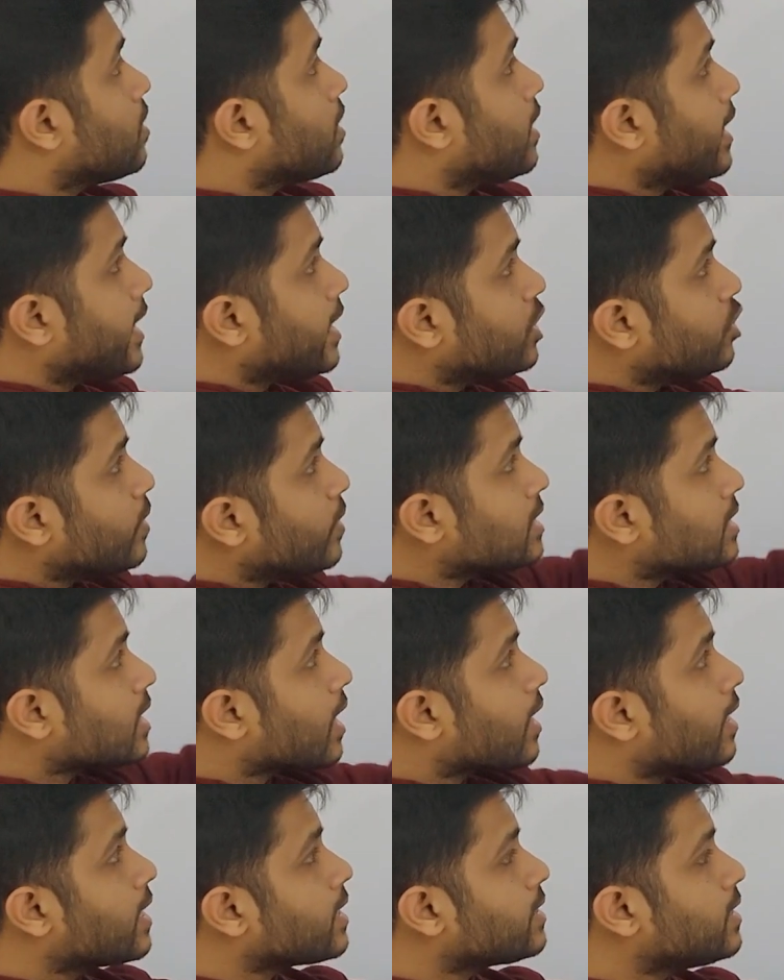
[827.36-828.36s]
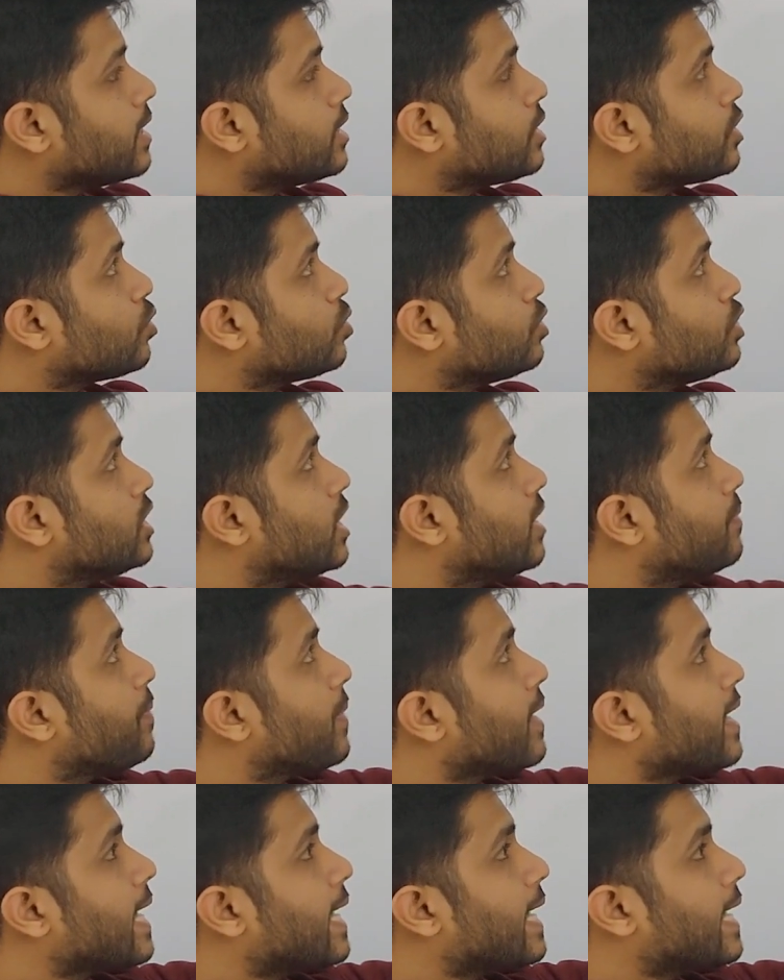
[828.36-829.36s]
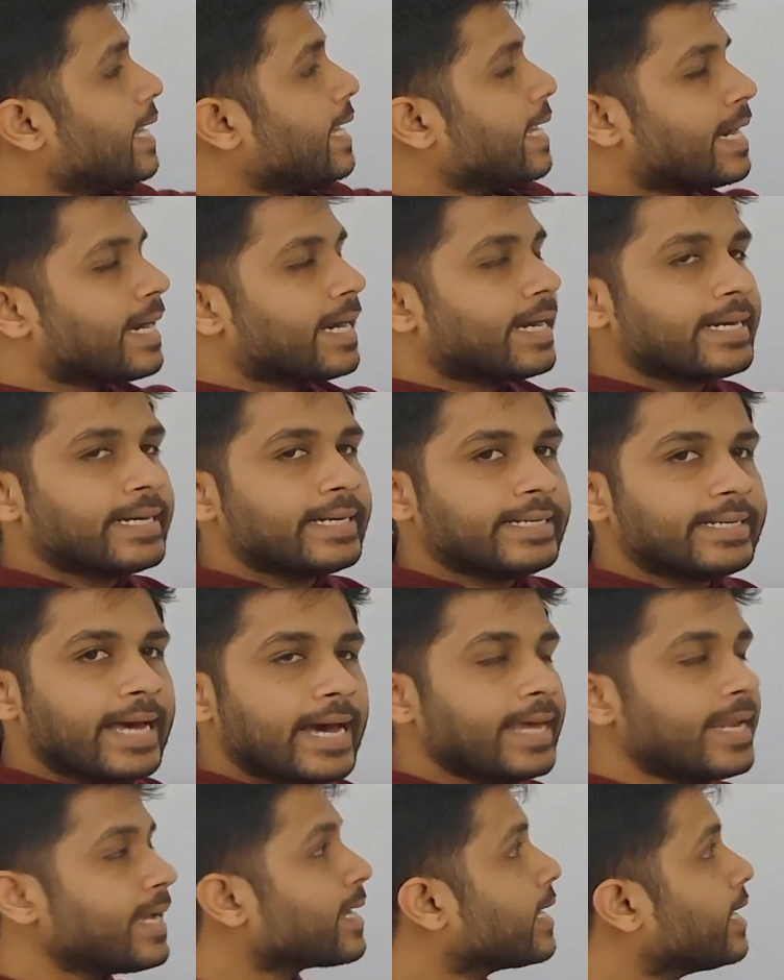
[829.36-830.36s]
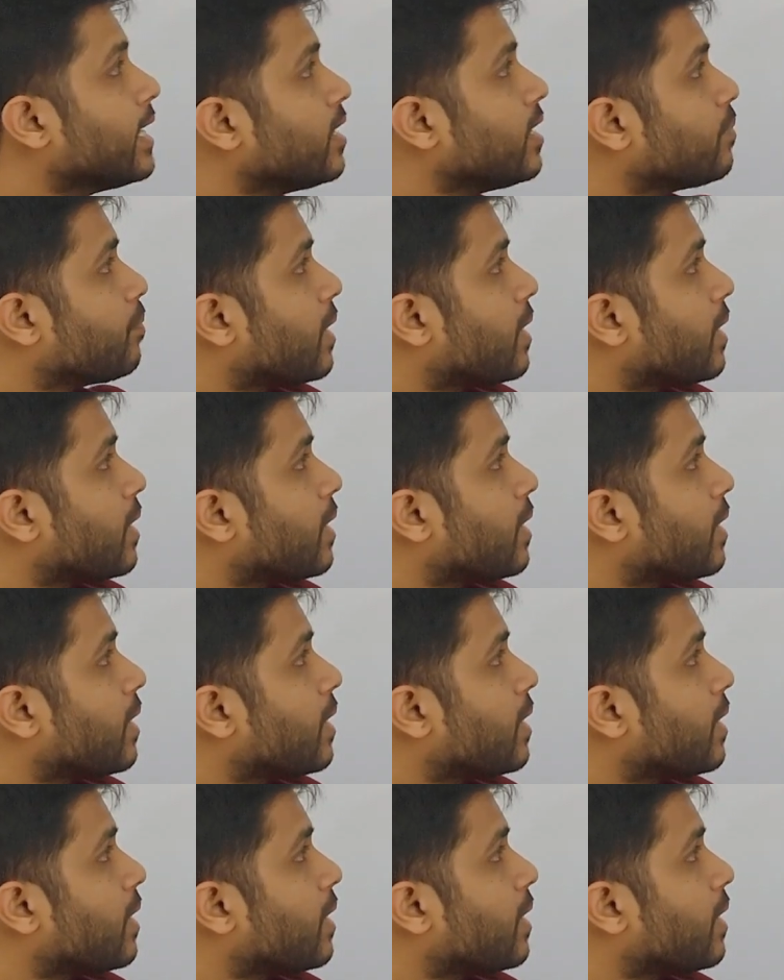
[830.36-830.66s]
A2 is connected to chip A directly,